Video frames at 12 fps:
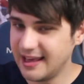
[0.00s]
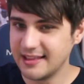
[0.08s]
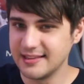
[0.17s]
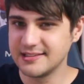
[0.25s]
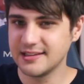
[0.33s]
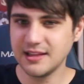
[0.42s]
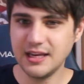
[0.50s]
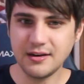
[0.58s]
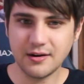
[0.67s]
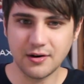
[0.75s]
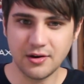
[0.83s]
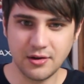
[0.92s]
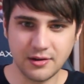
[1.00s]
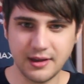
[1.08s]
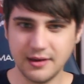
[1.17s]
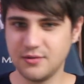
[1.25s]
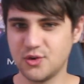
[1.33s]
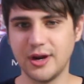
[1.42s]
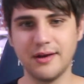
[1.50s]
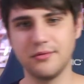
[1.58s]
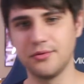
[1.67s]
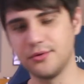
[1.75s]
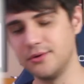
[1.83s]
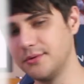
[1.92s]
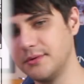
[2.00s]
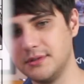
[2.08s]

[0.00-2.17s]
the Selene girl can travel through